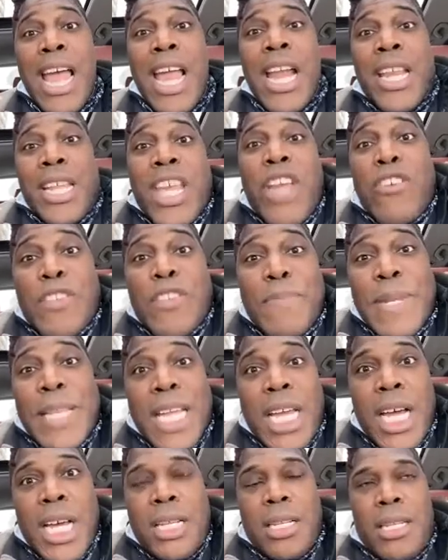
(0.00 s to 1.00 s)
the year's been
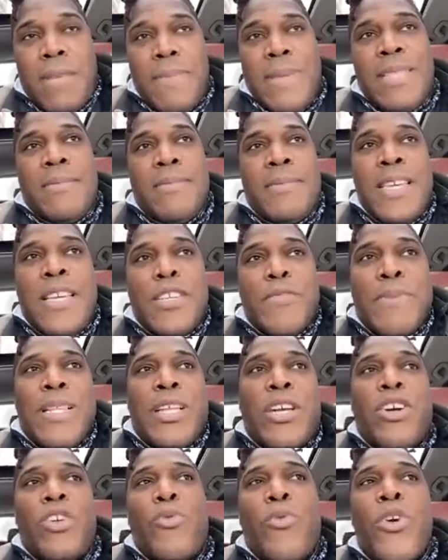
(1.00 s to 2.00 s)
good. The year's
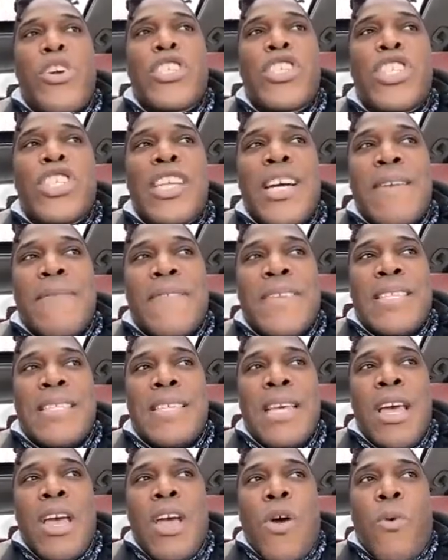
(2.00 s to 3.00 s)
been good. Worst stuff
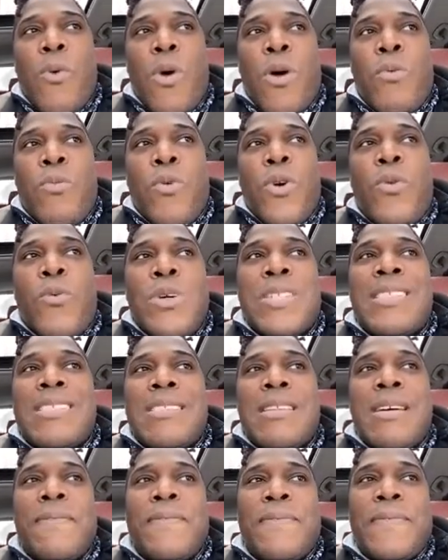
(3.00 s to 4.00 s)
is what
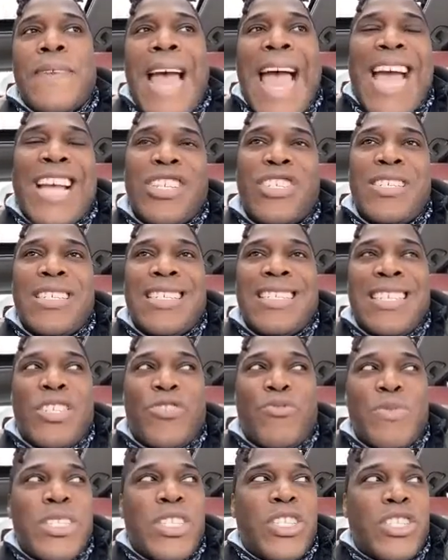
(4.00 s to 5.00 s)
stuff actually
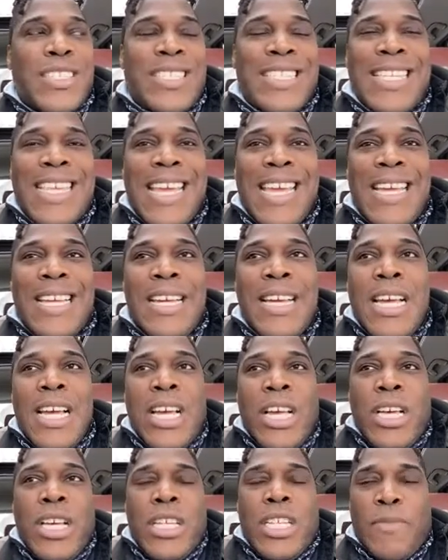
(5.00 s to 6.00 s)
is really just seeing
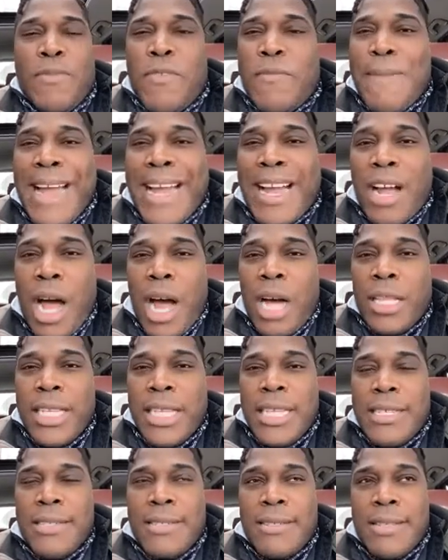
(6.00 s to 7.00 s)
some of my
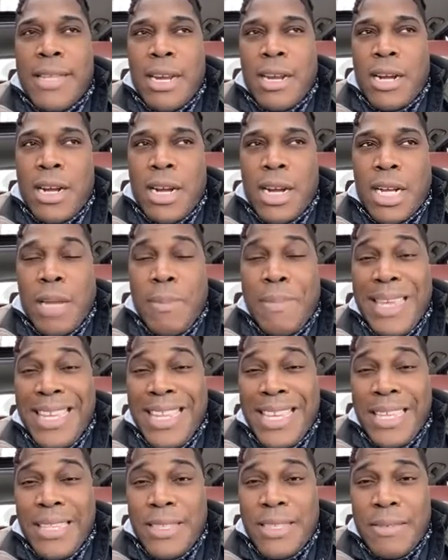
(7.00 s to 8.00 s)
colleagues that are
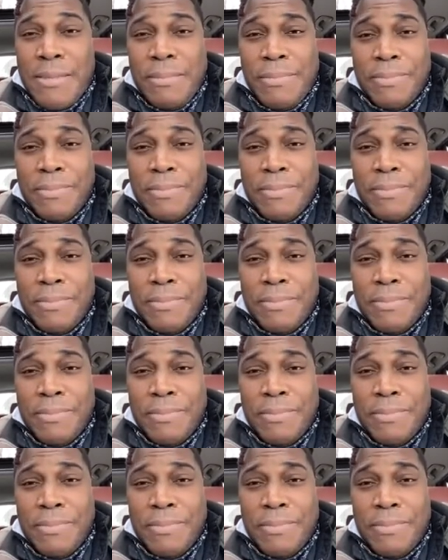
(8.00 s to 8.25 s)
comedians,